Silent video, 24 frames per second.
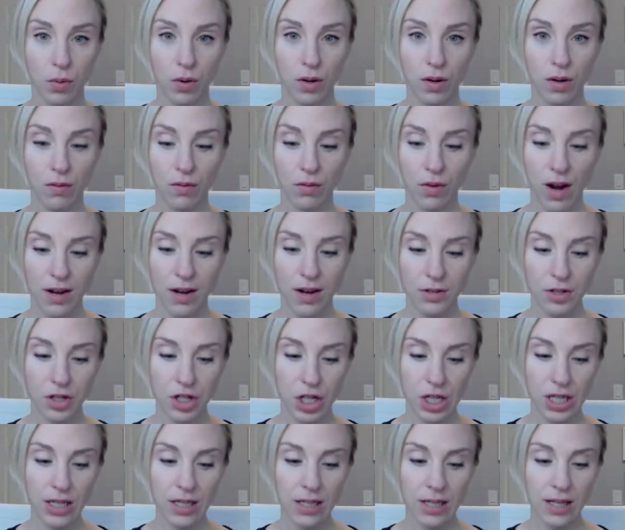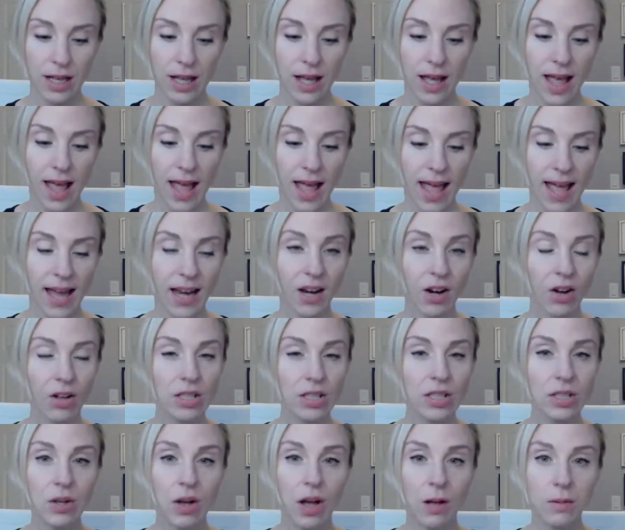important for energy. And it
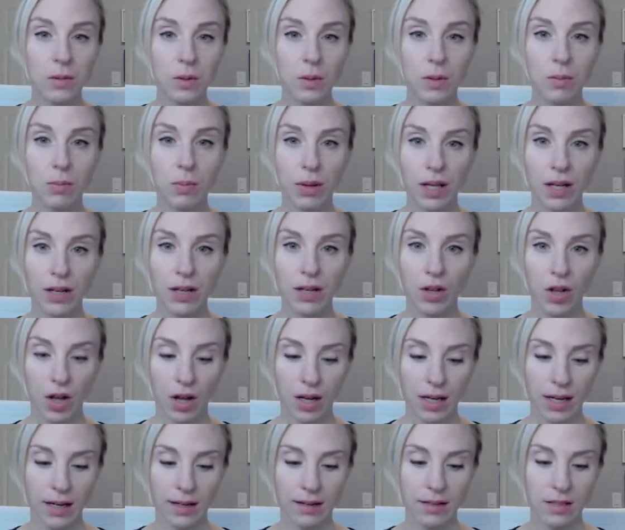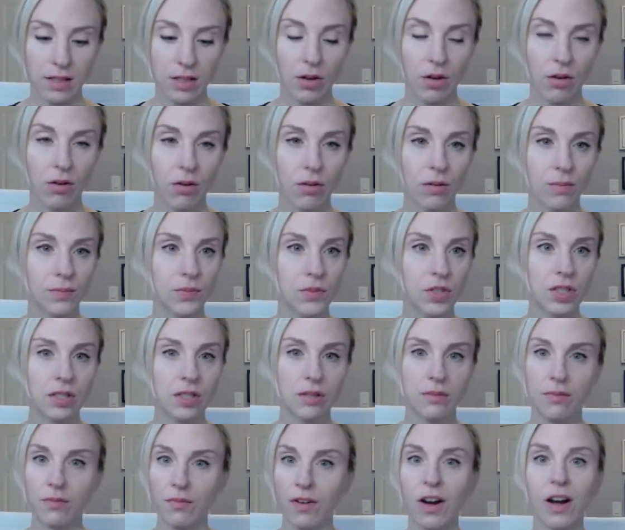also helps with blood clotting. So,
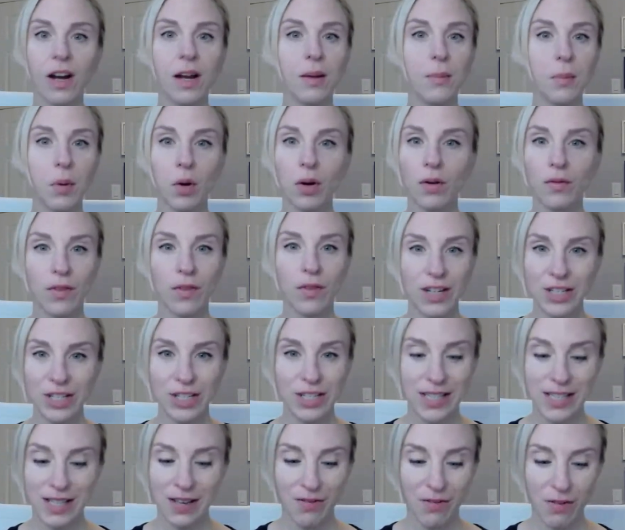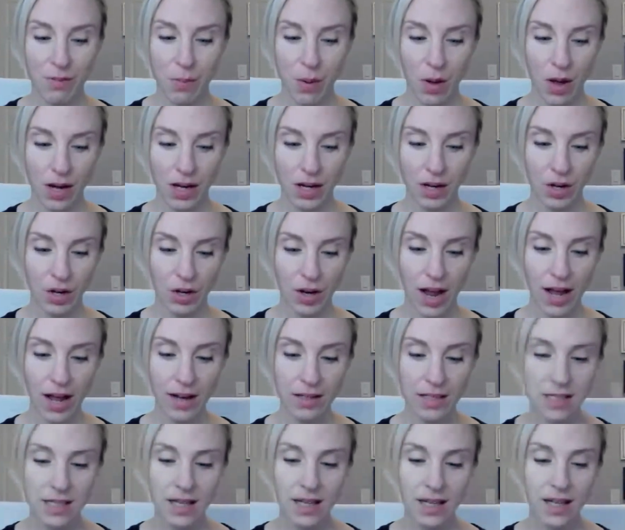very important functions of the body,
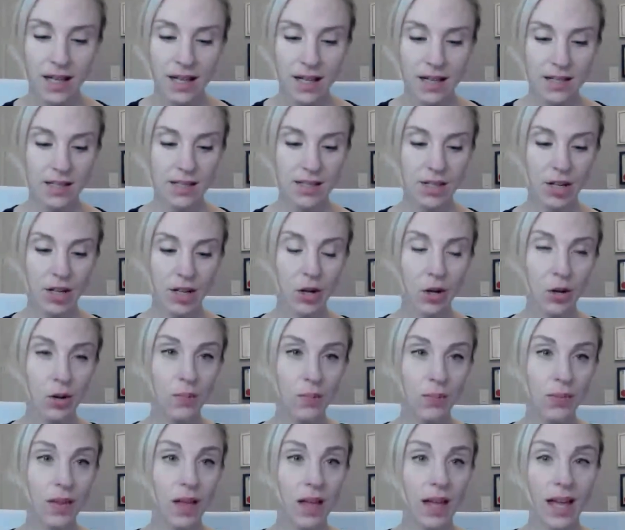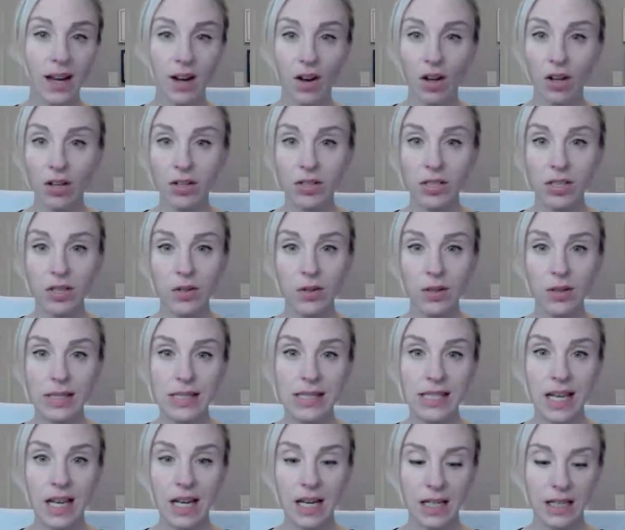correct? So, and also
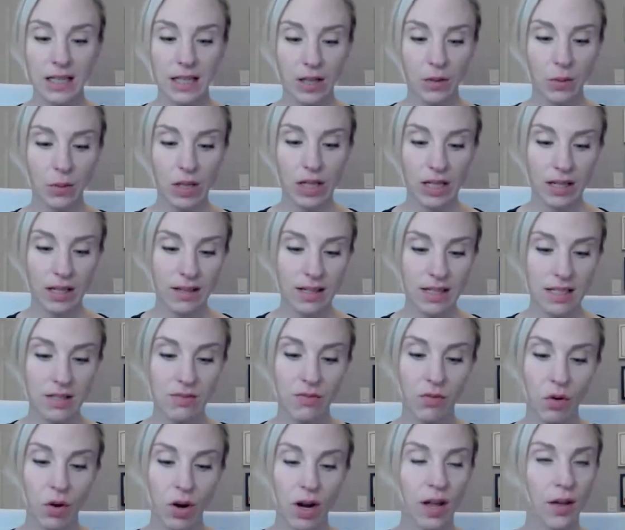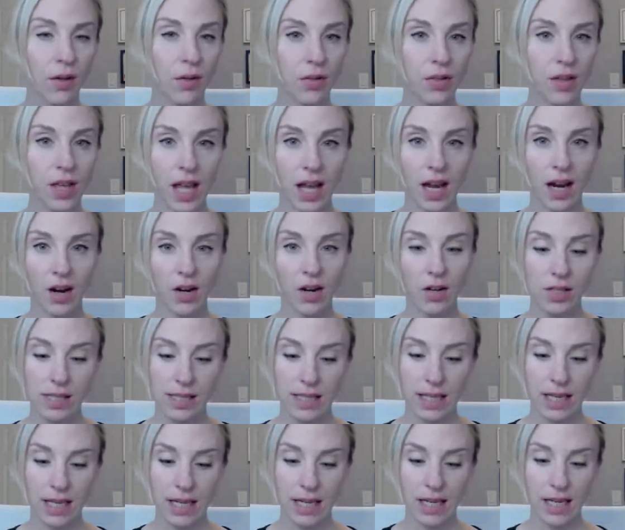aesthetically, we need this for healthy hair,
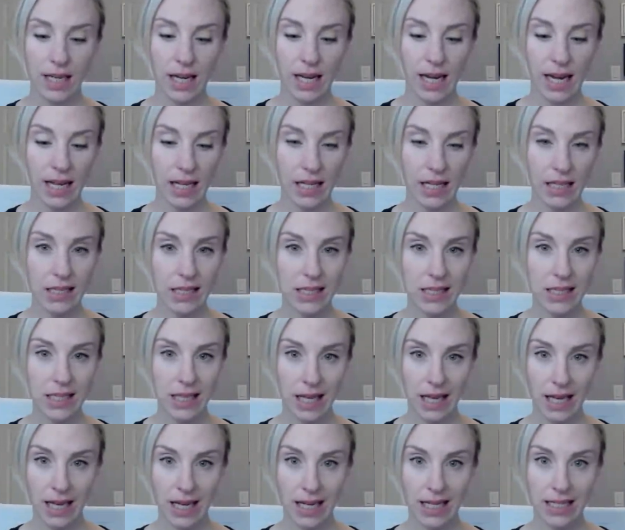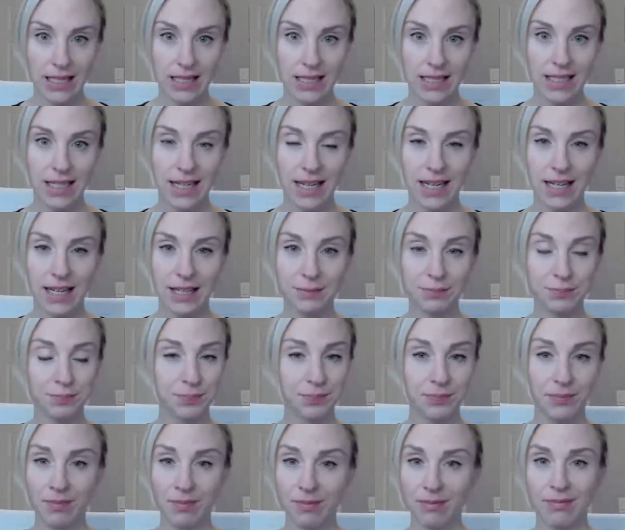skin, nails, and
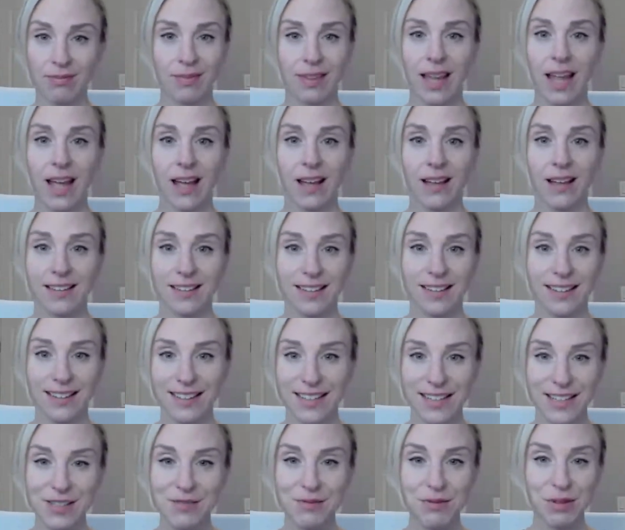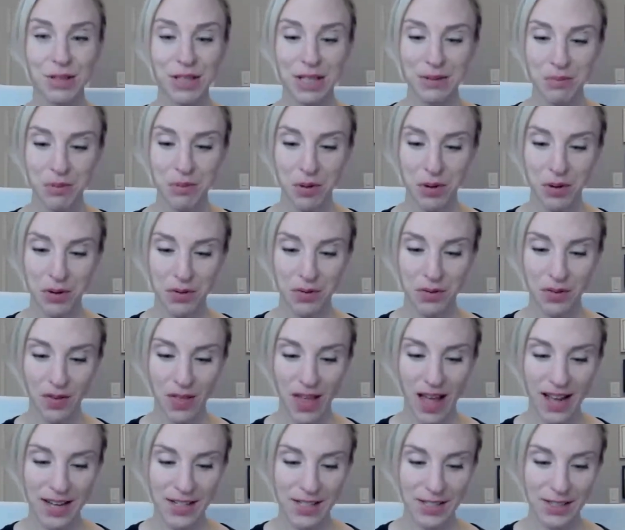yeah, it's really important for
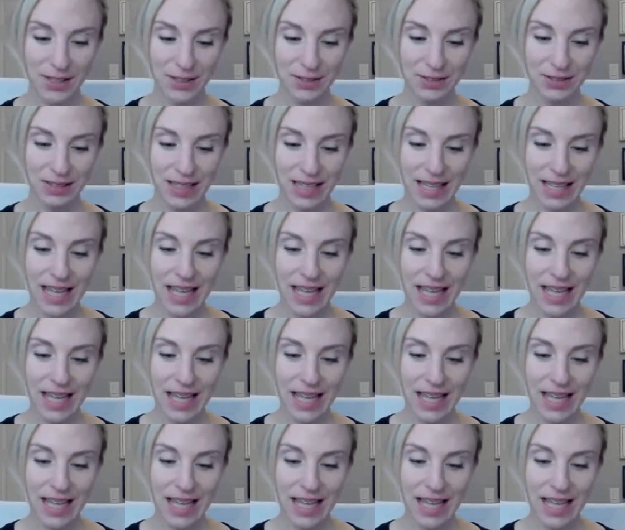that too.